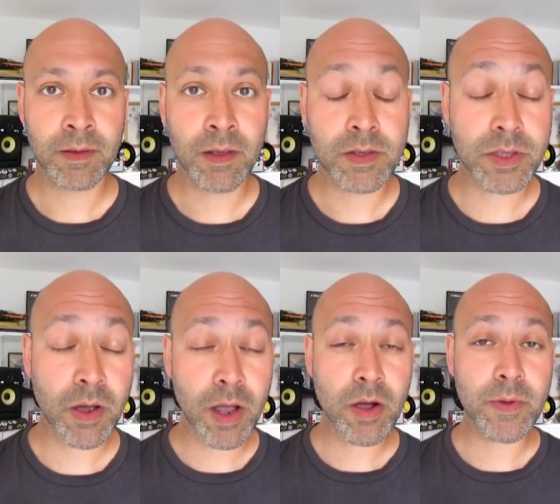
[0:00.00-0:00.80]
So
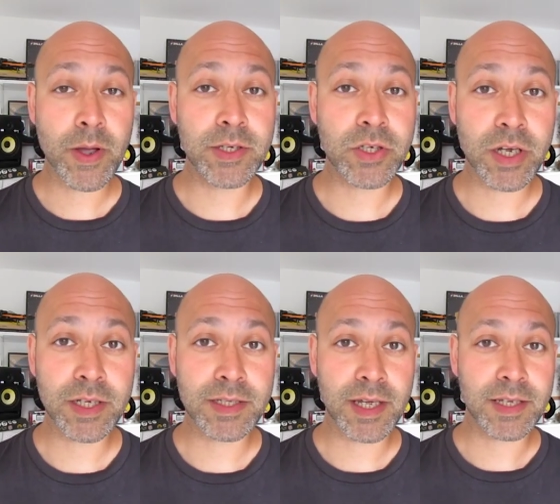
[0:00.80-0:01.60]
I hope you
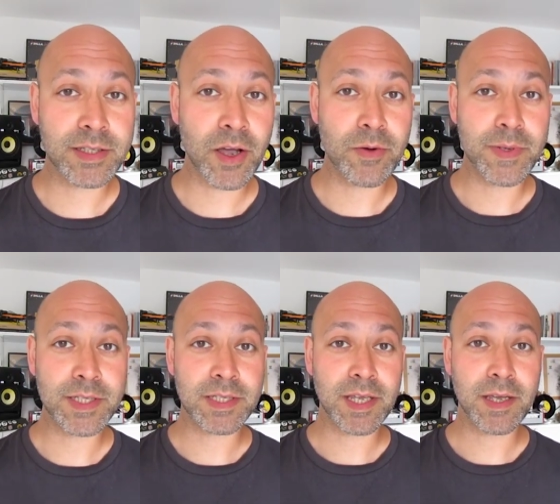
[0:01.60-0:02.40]
enjoyed
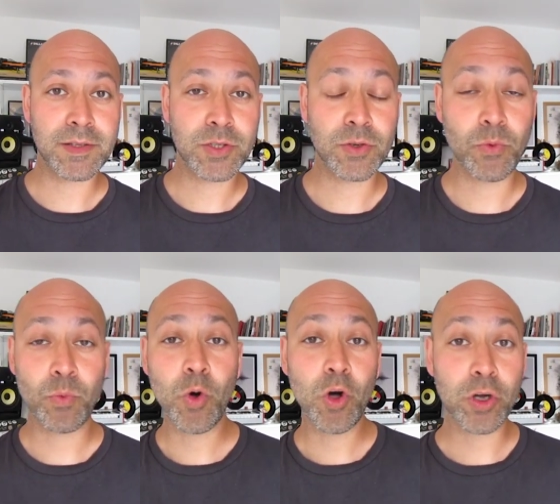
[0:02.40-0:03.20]
Toby's
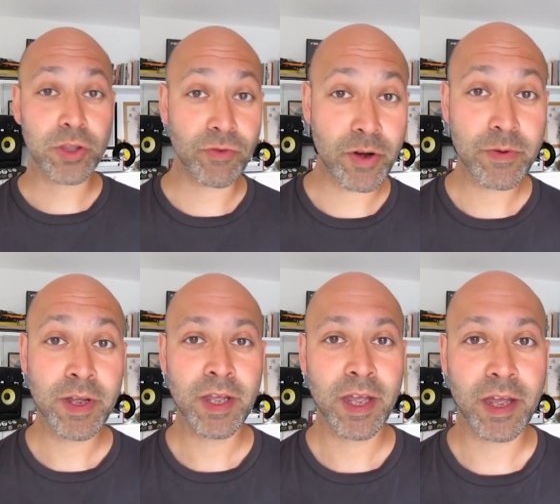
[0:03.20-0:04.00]
walkthrough
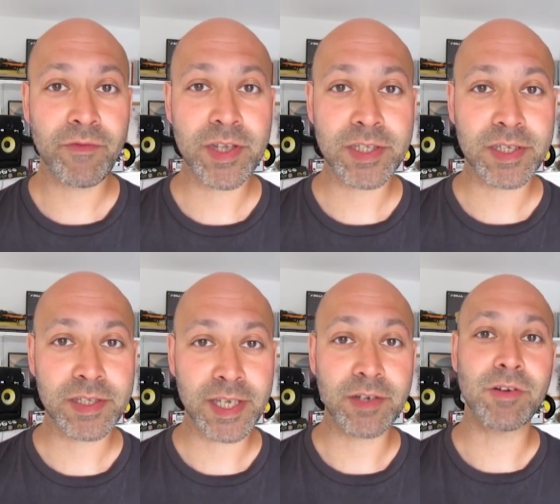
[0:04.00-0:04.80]
of his
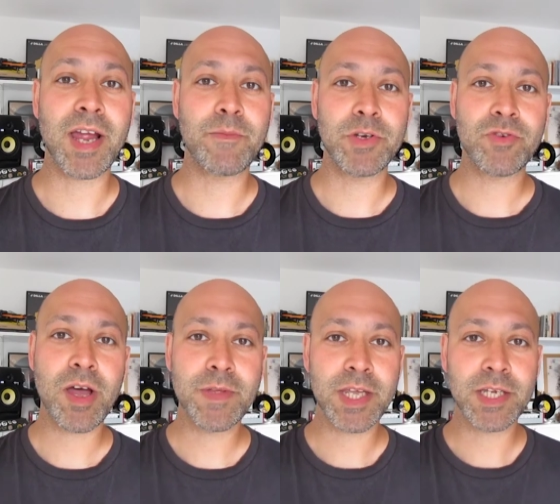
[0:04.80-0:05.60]
single camera
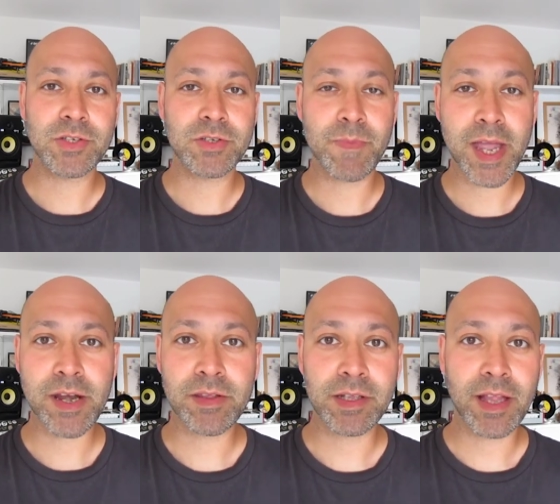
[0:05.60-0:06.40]
drama that he just made
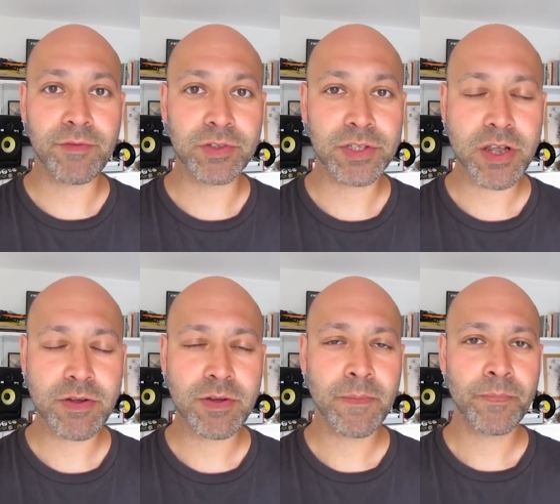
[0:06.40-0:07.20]
on the level
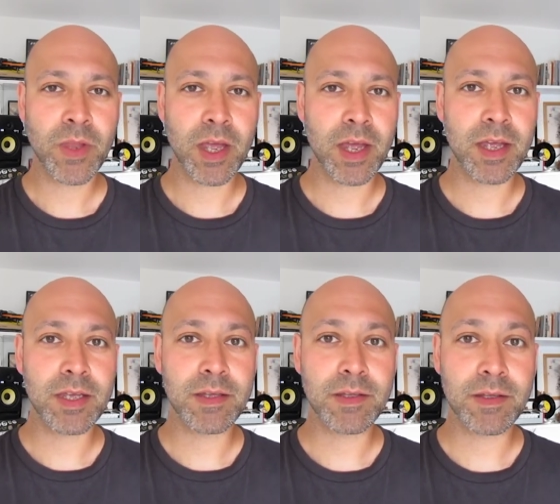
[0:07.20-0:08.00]
2
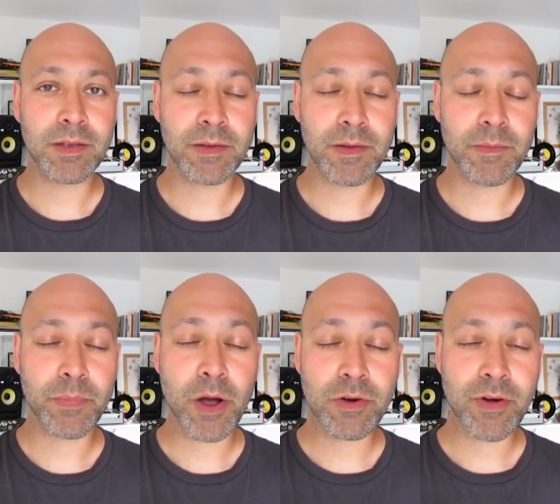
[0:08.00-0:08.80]

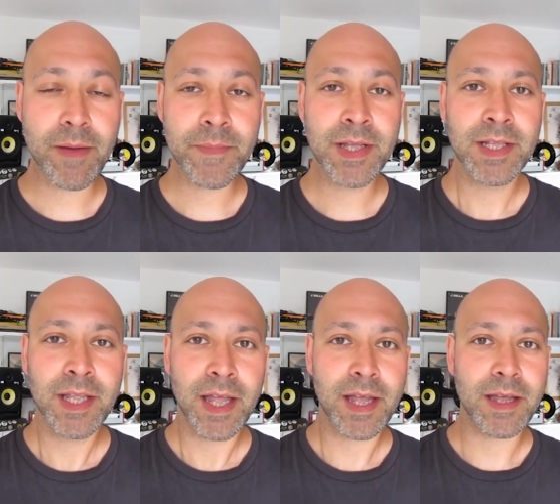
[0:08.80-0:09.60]
programme,
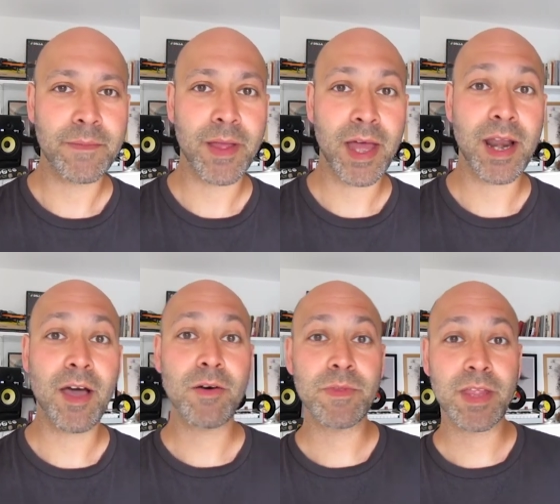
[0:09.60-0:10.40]
and I
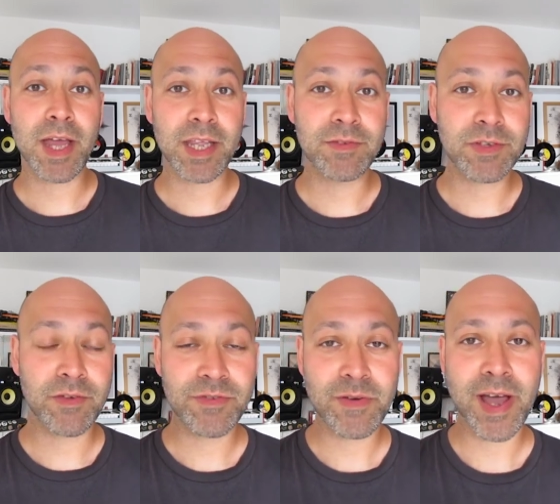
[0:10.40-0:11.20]
hope that gives you a
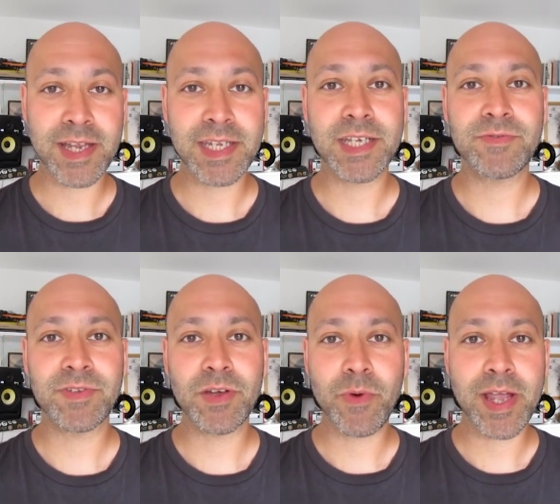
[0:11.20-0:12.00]
few ideas
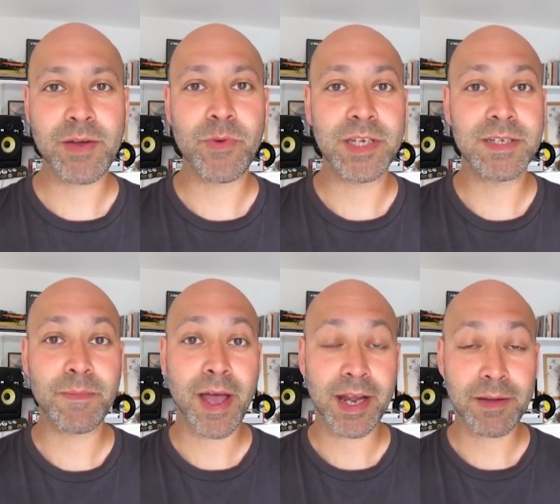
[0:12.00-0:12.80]
for the way in which you
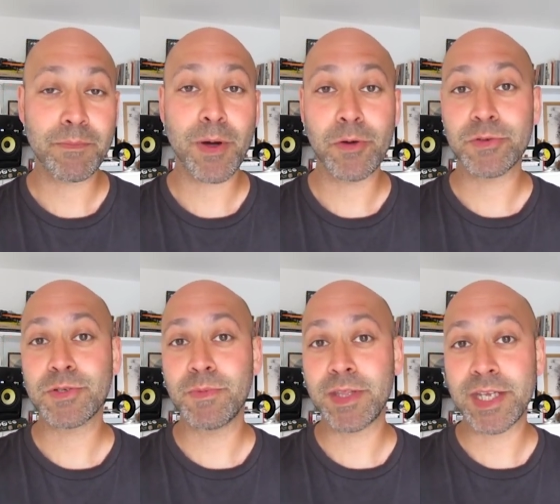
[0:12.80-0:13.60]
might compose
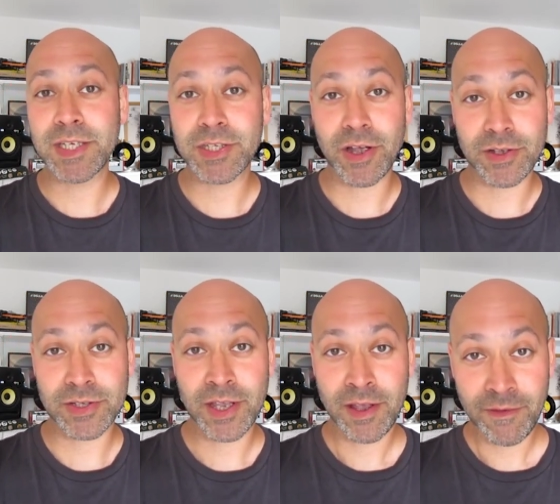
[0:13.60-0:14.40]
some of these
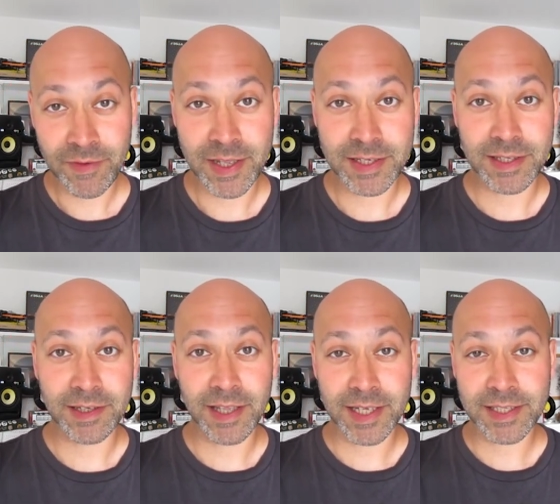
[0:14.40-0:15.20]
shots for this
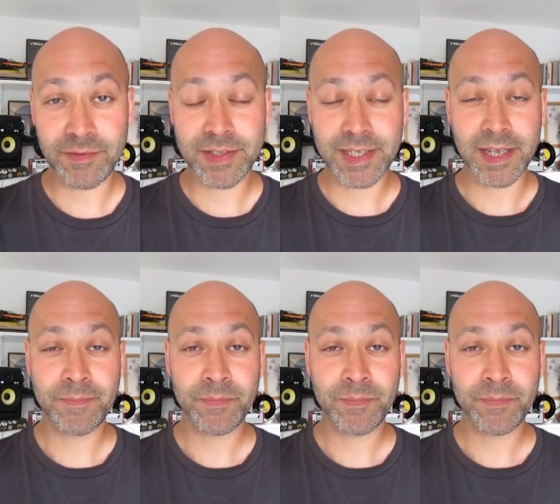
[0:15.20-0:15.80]
little activity.